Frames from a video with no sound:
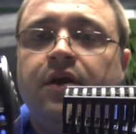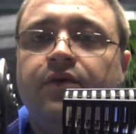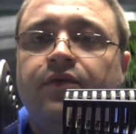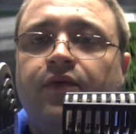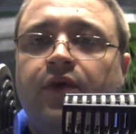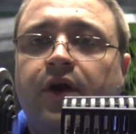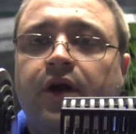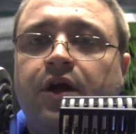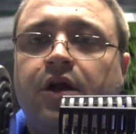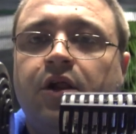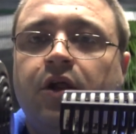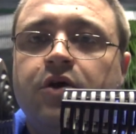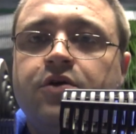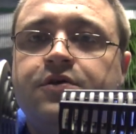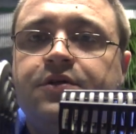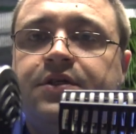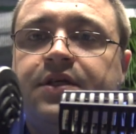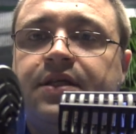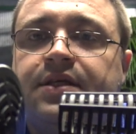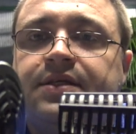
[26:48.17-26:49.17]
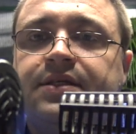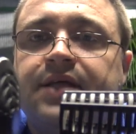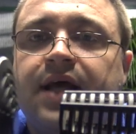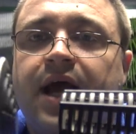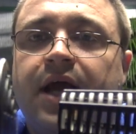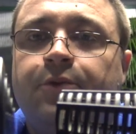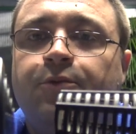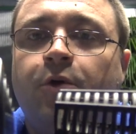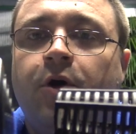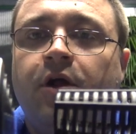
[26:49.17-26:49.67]
very close to the
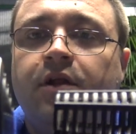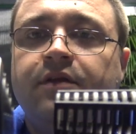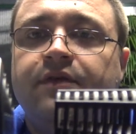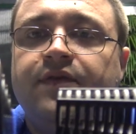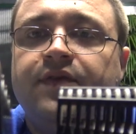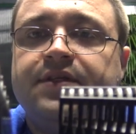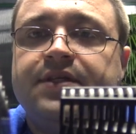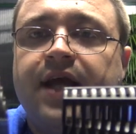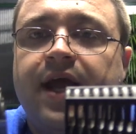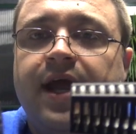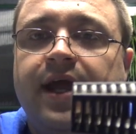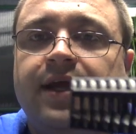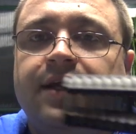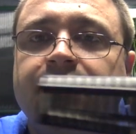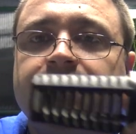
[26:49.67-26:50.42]
side wall of the tank.